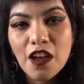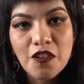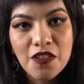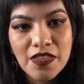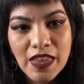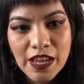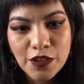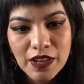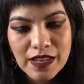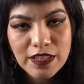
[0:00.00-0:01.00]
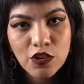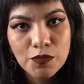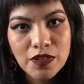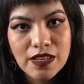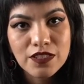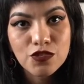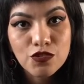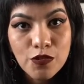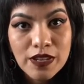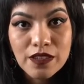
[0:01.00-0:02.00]
Other than that, you guys, I hope you guys
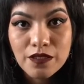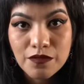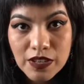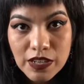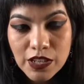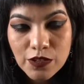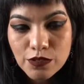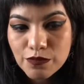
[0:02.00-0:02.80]
enjoyed the video.